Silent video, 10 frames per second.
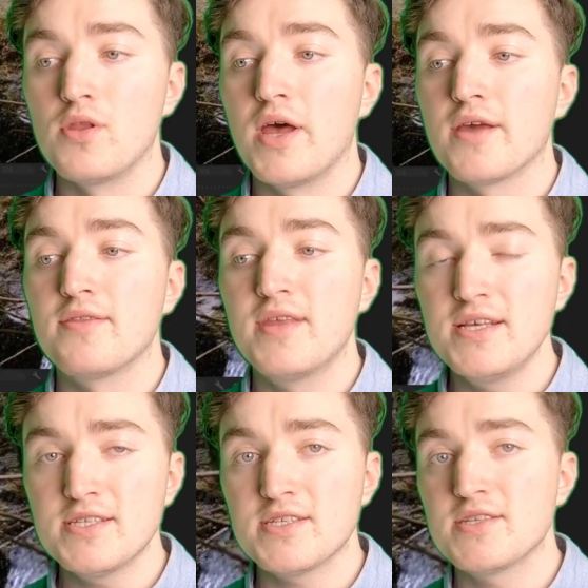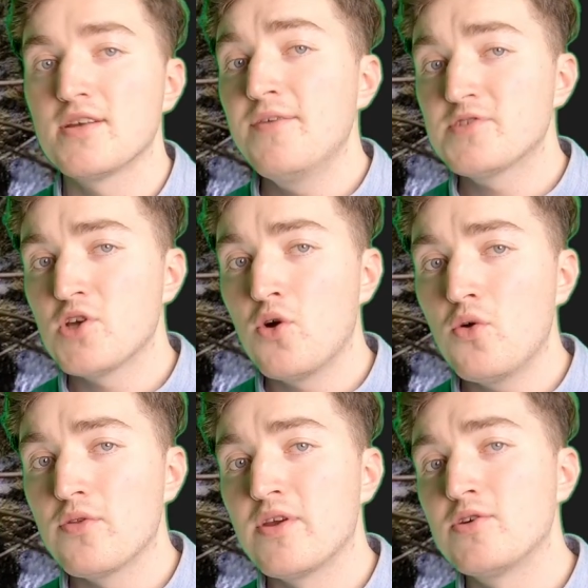like this? If
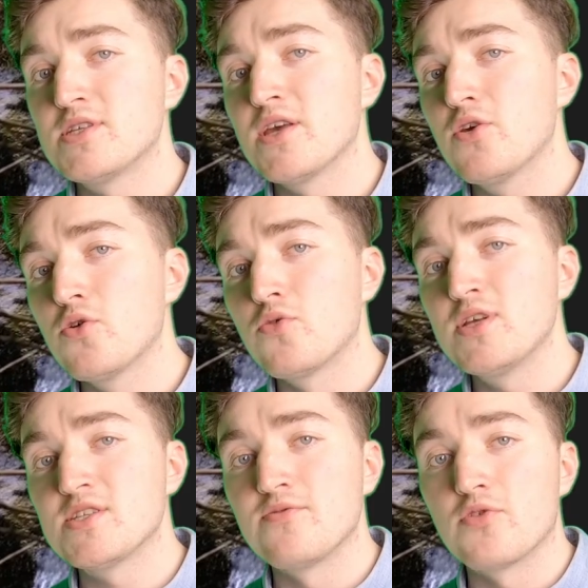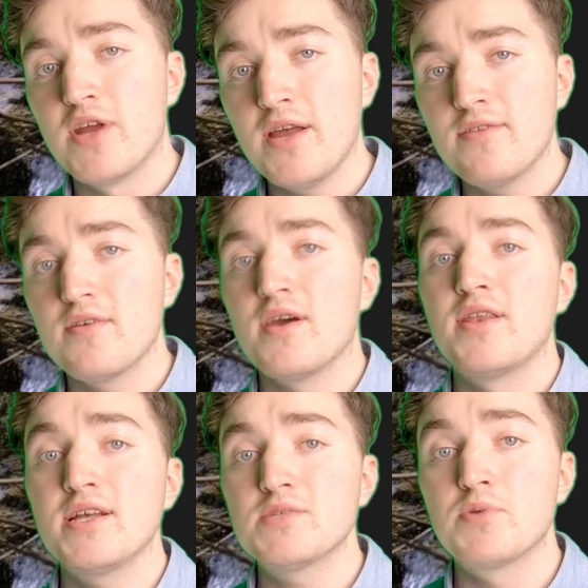so, there is a good reason for that, and
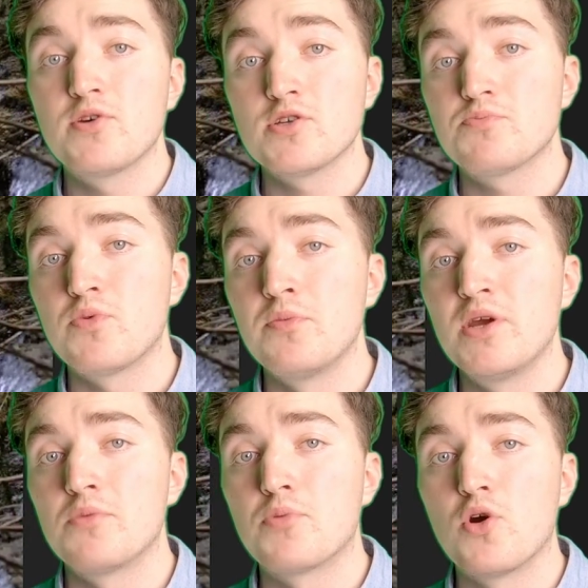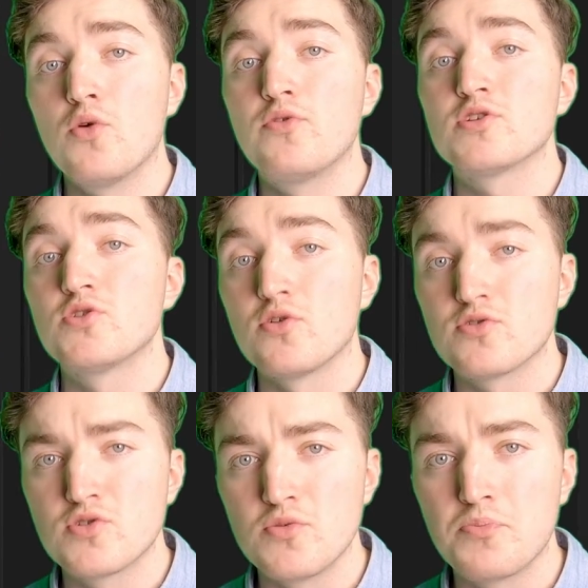that's because Premiere Pro does not
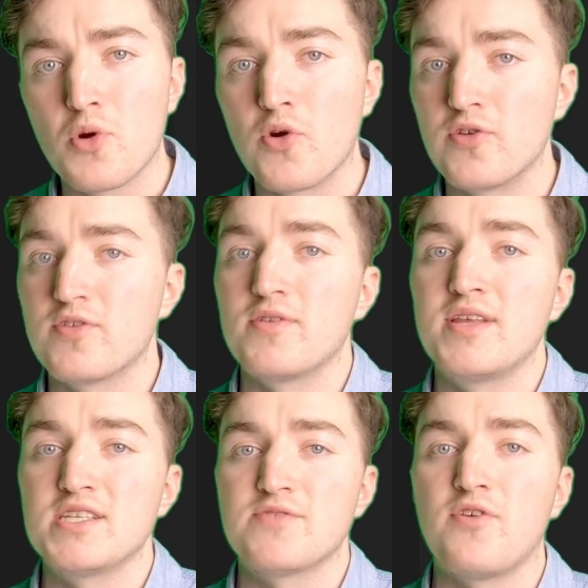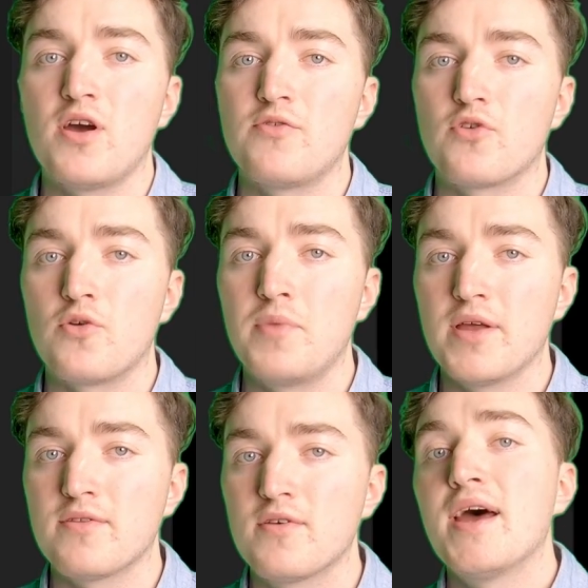support this file
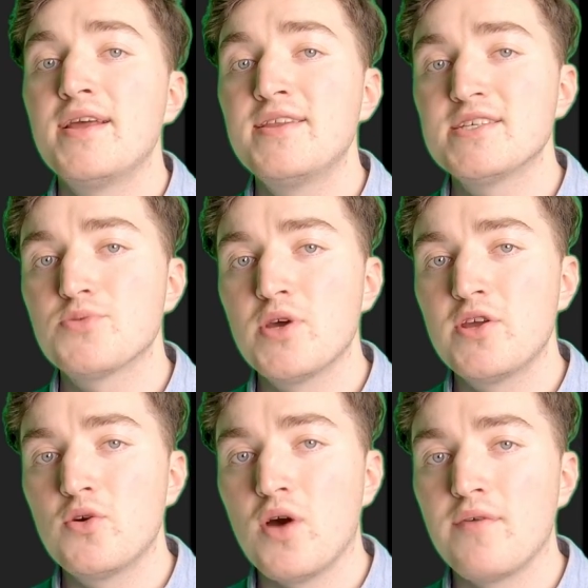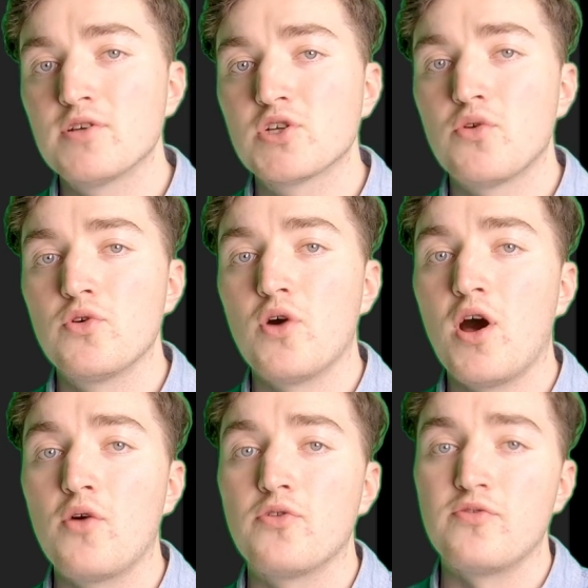format. And in this video, I will show you
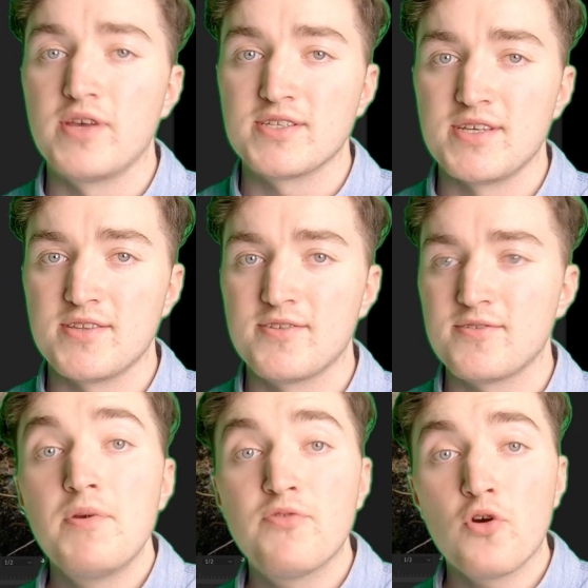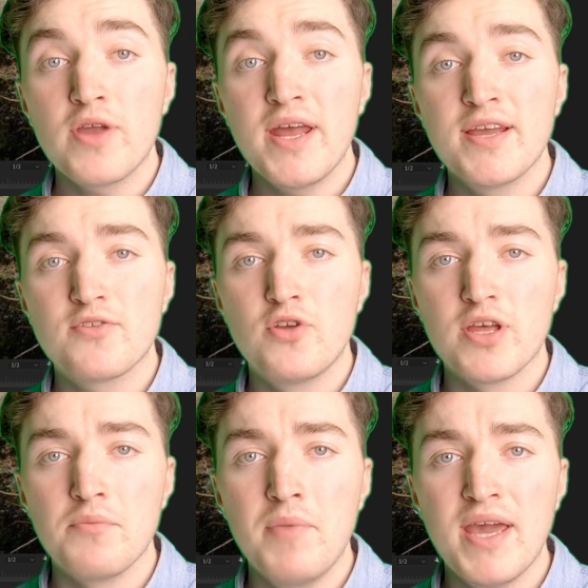how to fix it. Before getting to
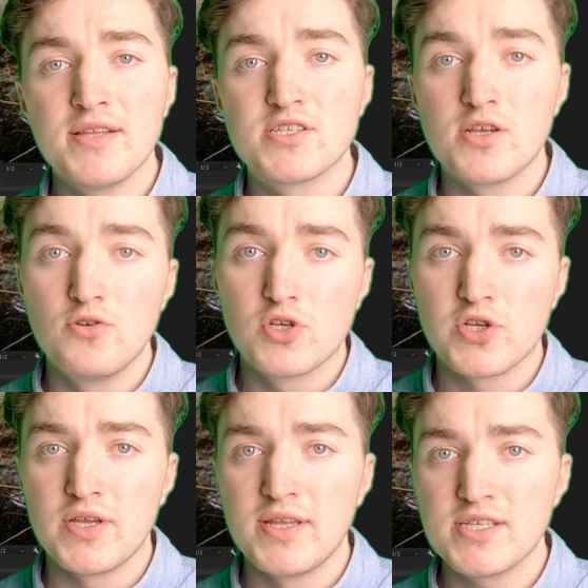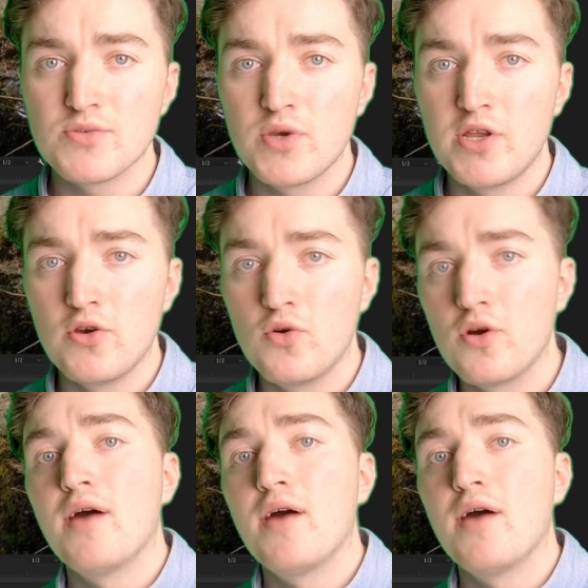the main solution in this video,